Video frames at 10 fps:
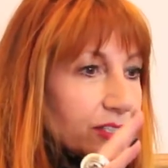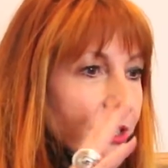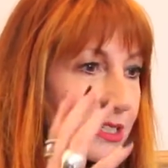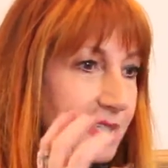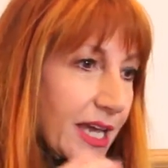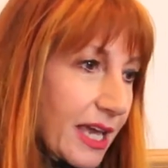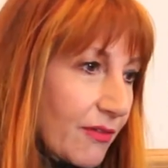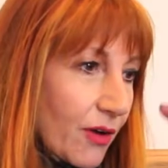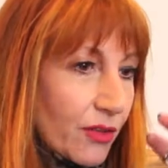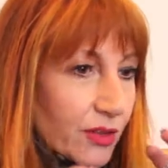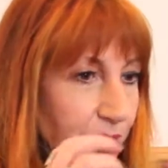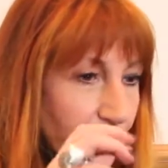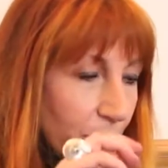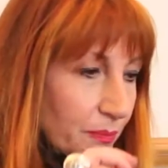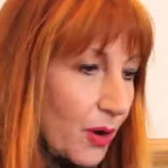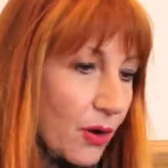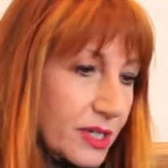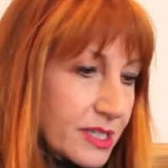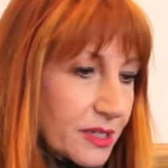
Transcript: just take all the components